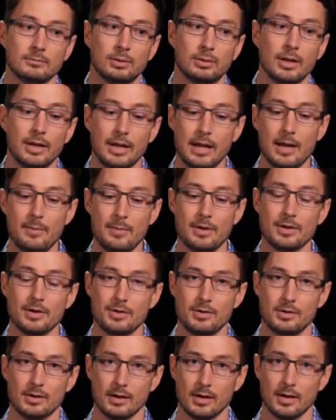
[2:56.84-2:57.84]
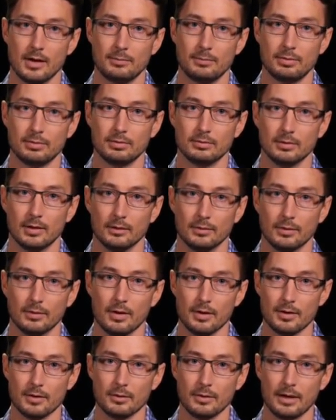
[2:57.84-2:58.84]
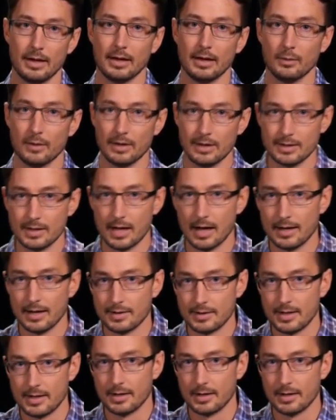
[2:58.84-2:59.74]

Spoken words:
put an image up of Ronald Reagan where he's got his